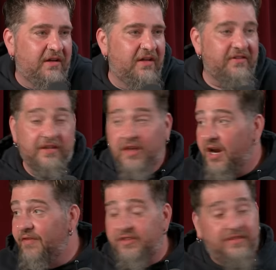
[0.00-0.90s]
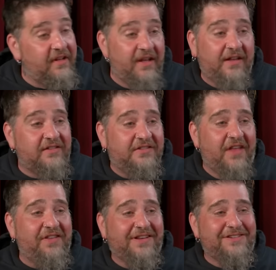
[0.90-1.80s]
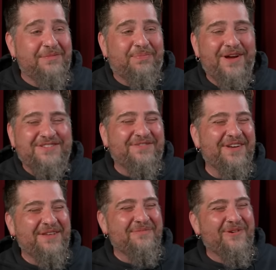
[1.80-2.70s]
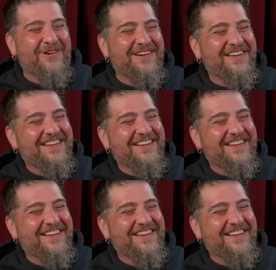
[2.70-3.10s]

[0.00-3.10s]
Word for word: It's like none of it's it's nothing that's impressive anymore.